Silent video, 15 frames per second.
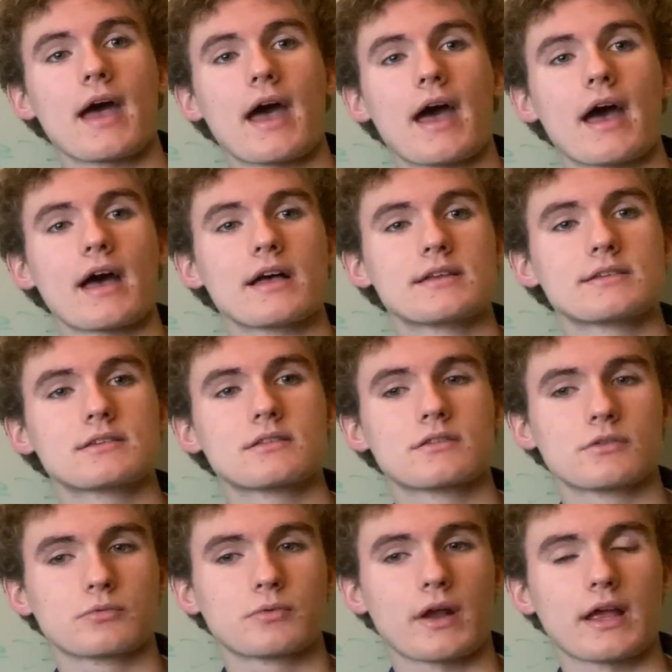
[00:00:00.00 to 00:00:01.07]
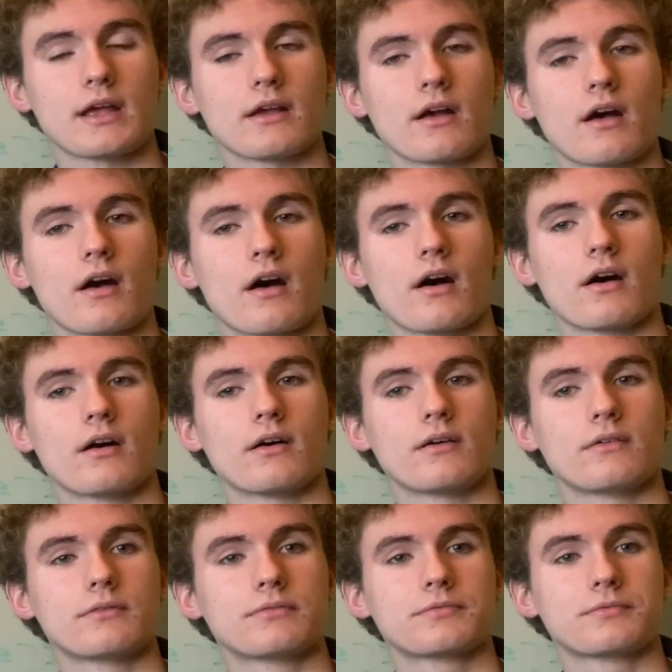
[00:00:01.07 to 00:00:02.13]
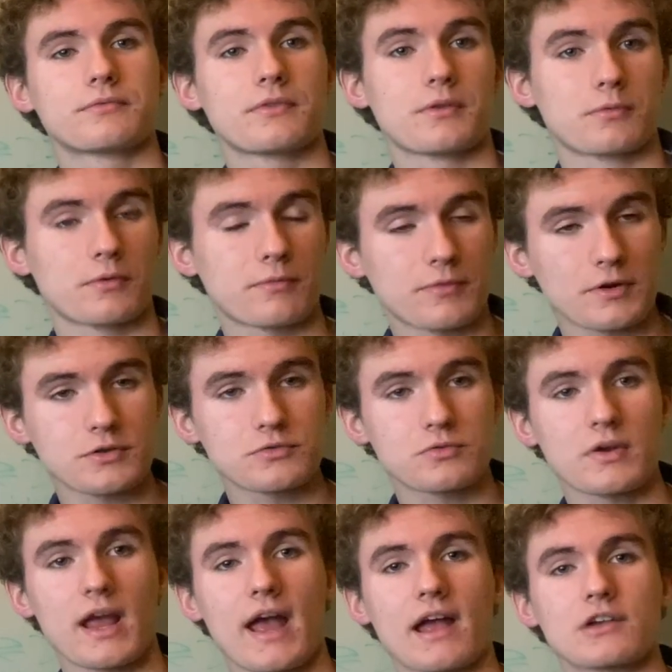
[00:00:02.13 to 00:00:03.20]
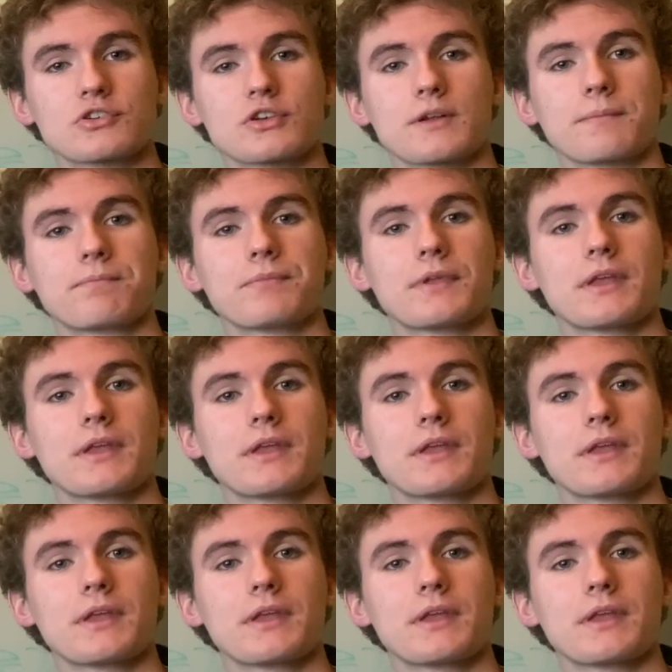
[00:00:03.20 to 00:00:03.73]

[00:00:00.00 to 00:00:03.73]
as the rate of the reverse reaction.